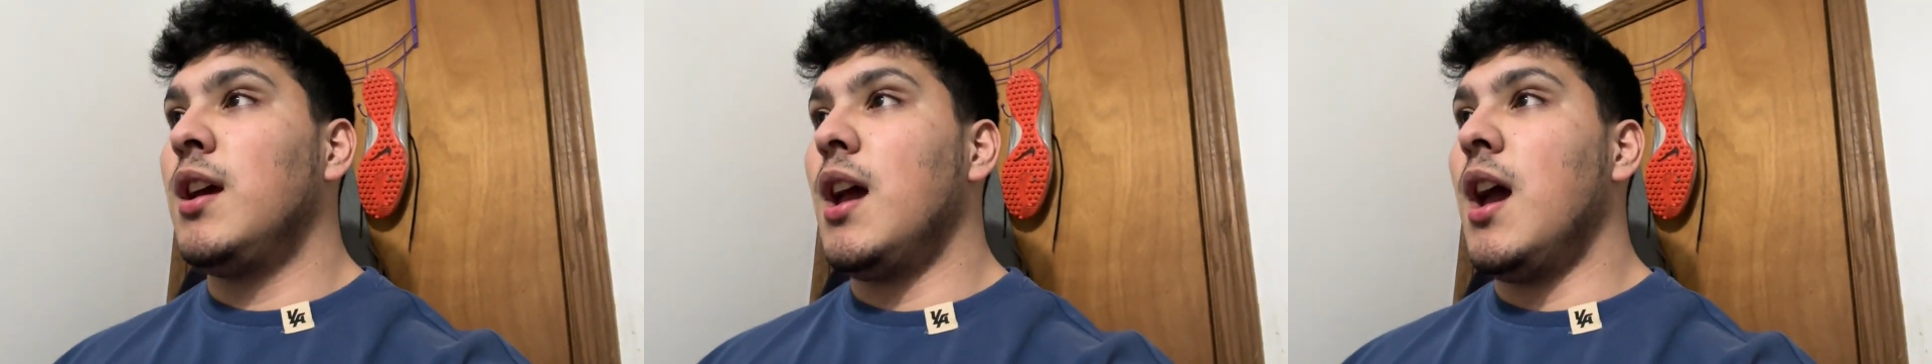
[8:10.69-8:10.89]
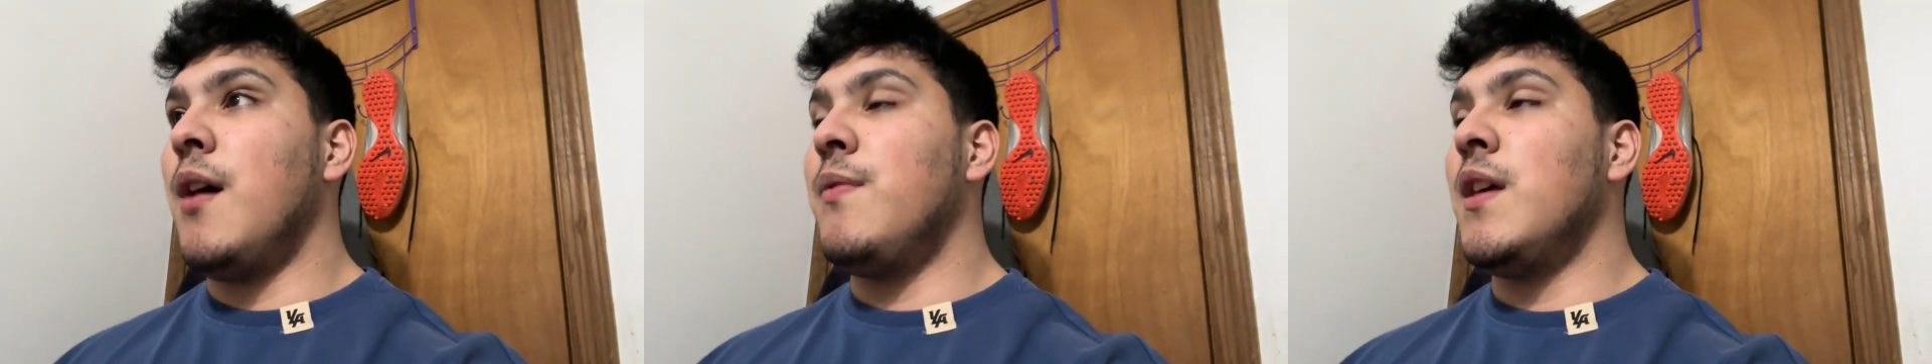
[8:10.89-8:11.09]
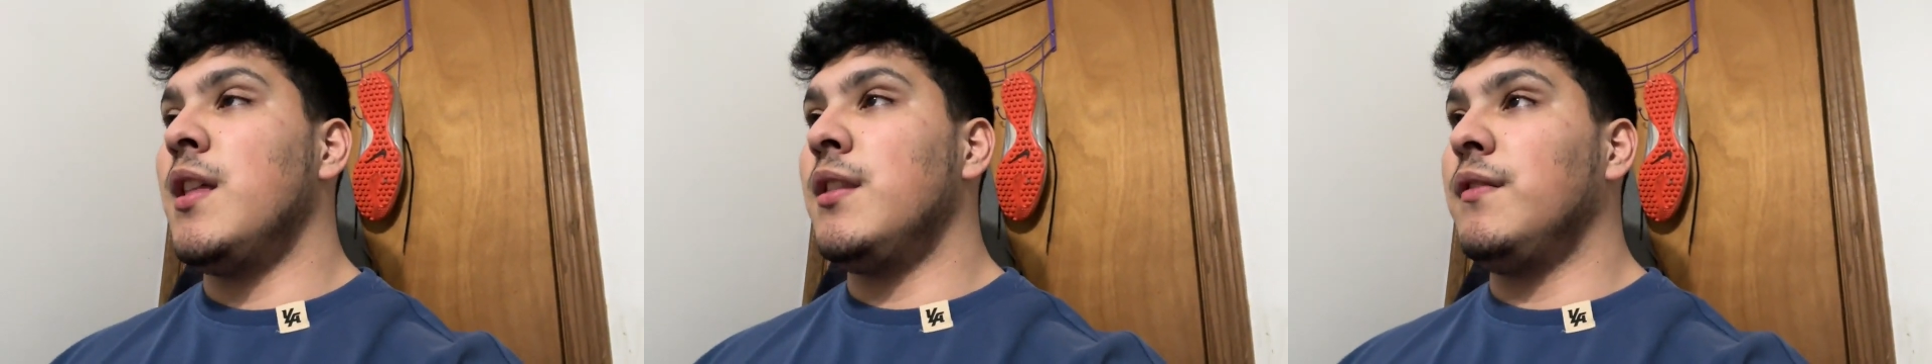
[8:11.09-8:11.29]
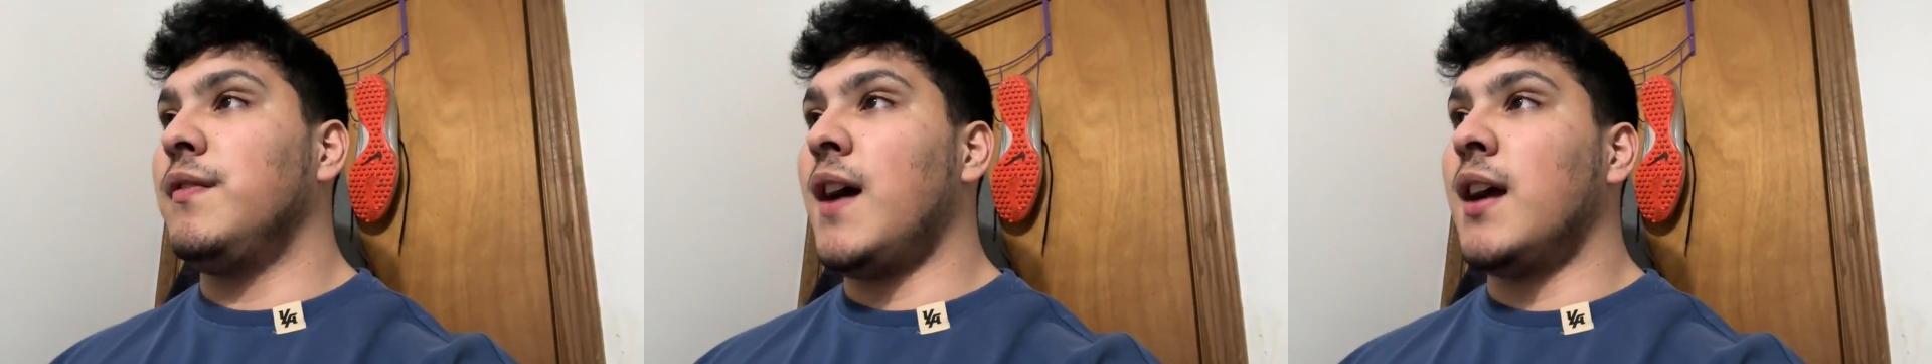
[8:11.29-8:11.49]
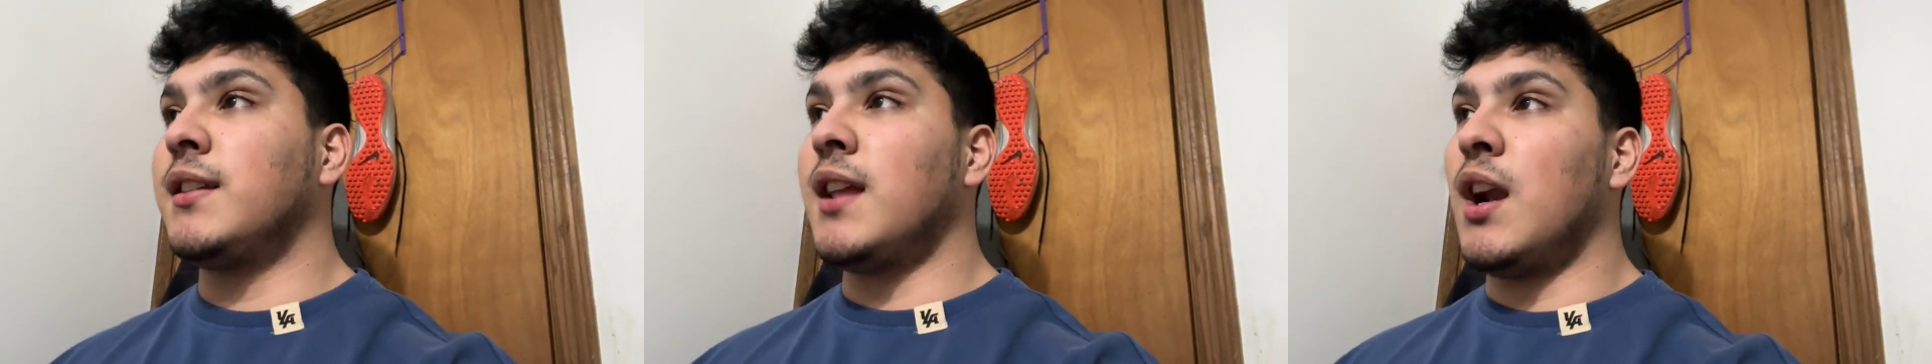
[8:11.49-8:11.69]
And then the
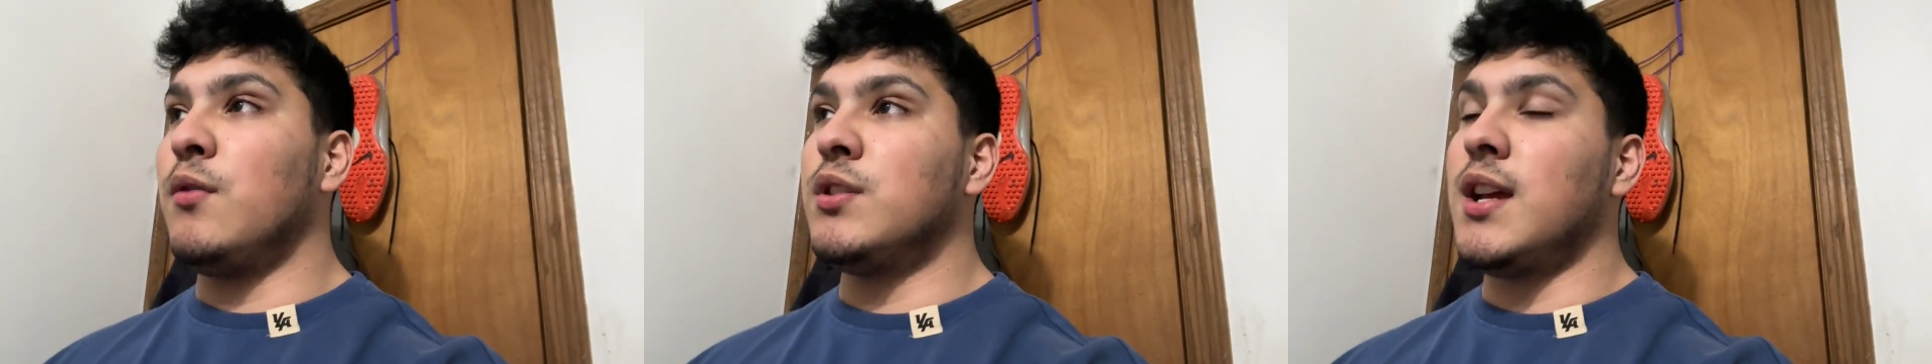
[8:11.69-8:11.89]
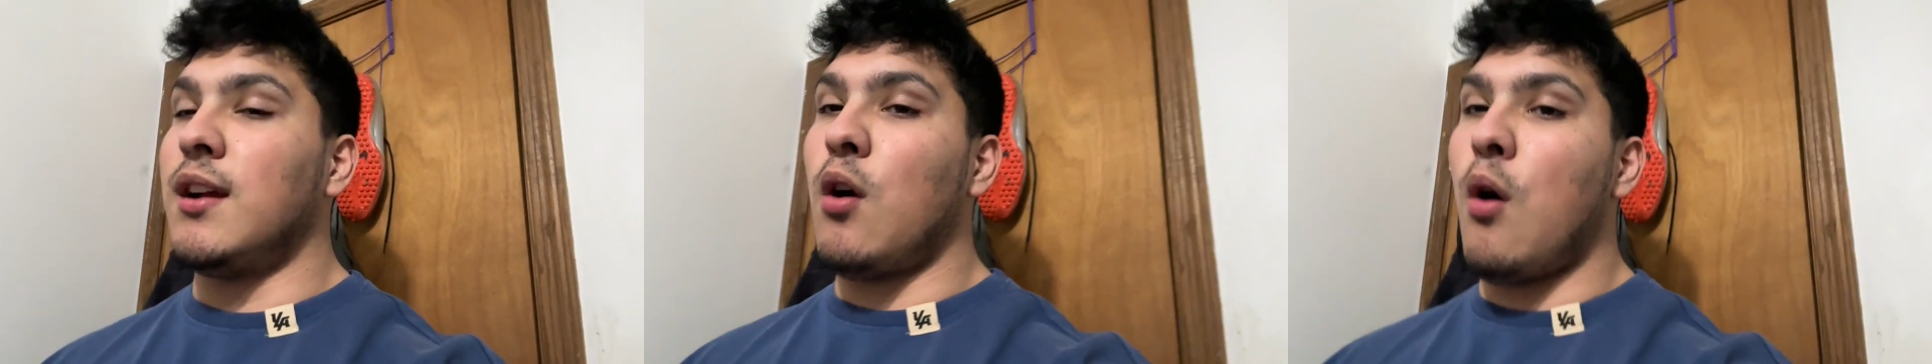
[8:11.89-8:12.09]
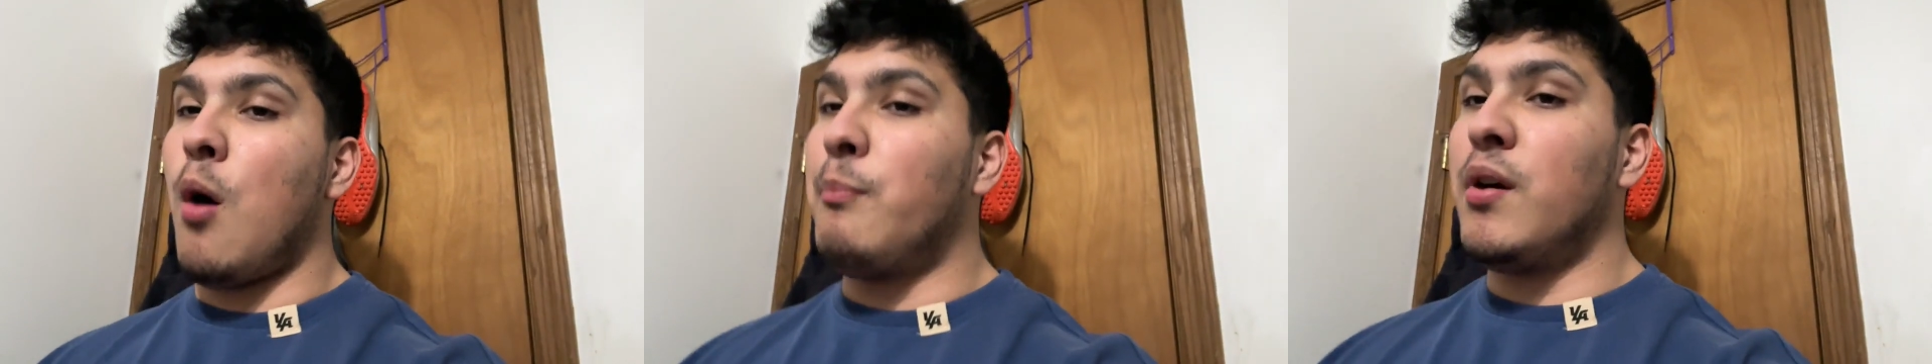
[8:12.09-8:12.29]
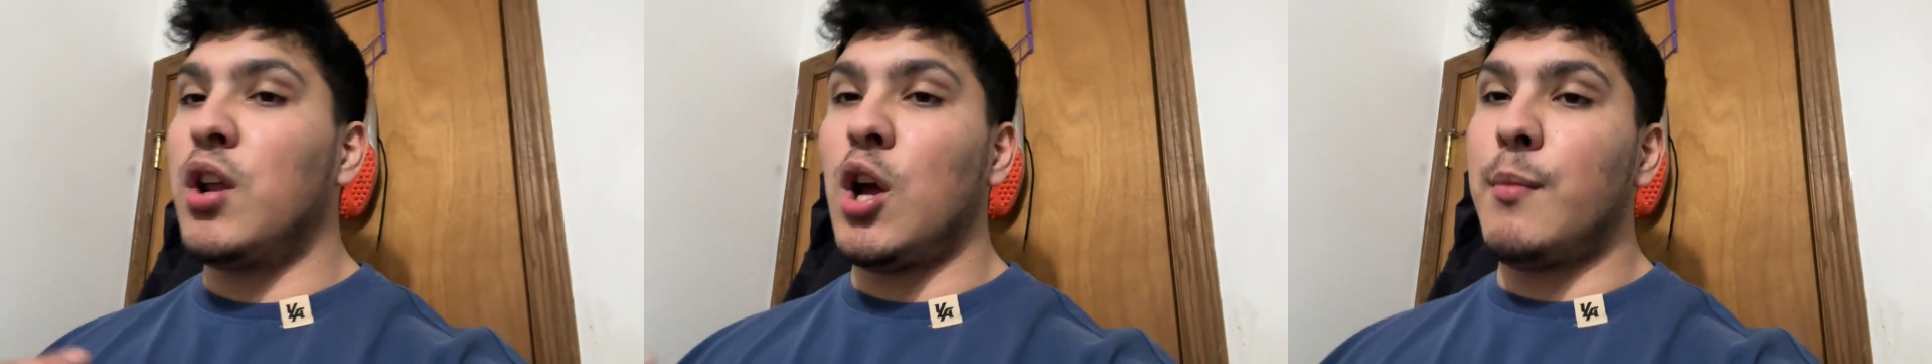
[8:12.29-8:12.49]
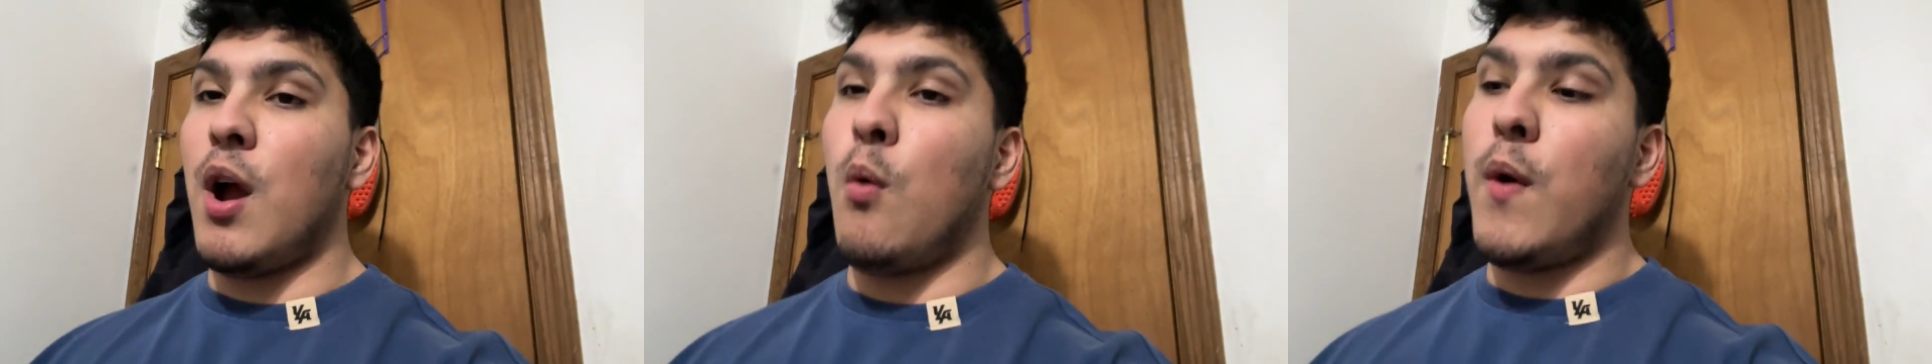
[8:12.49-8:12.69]
fact that I was, like, all putting
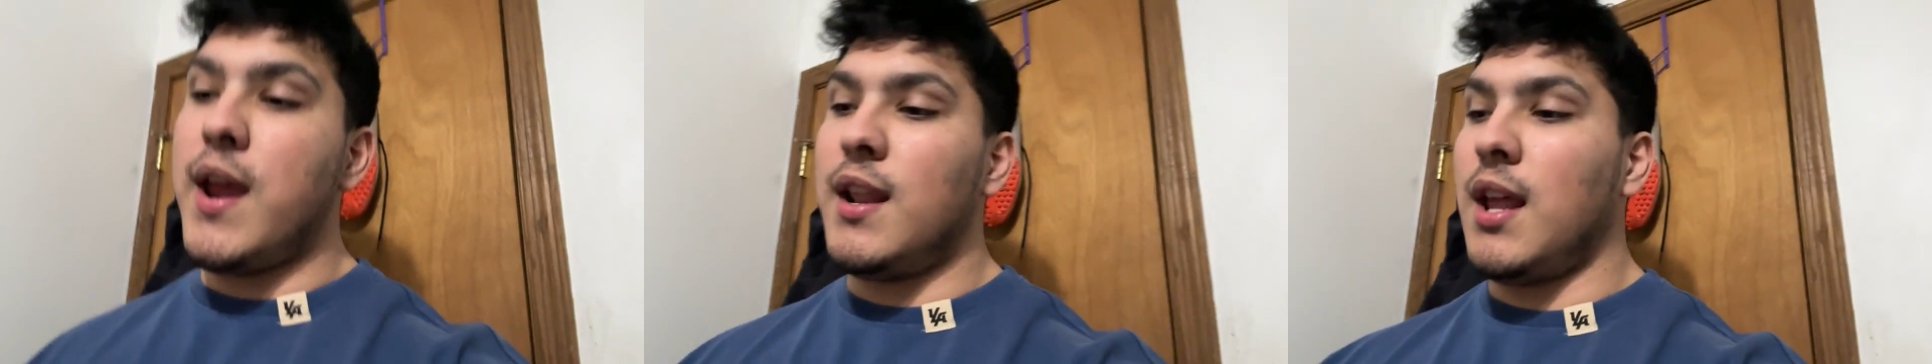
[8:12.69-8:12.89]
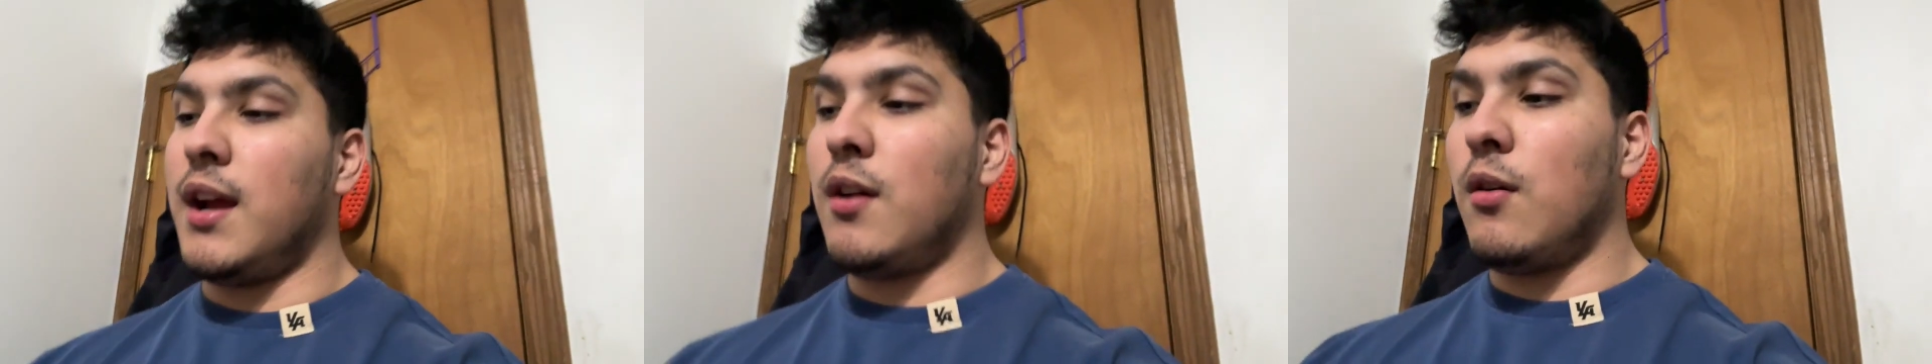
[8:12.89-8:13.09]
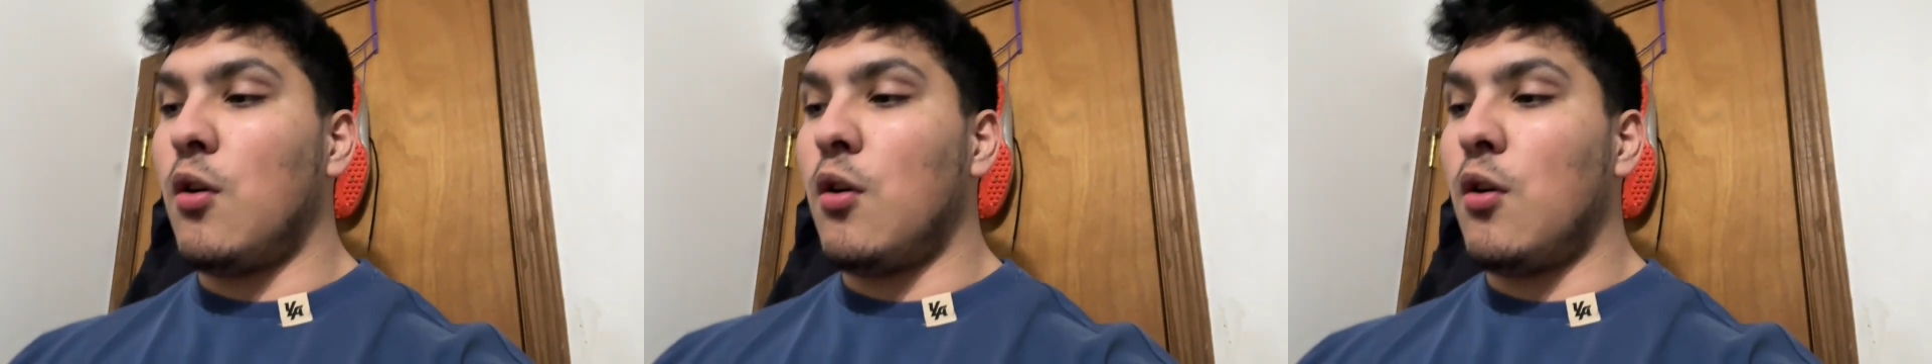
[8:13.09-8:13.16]
on my weight, like,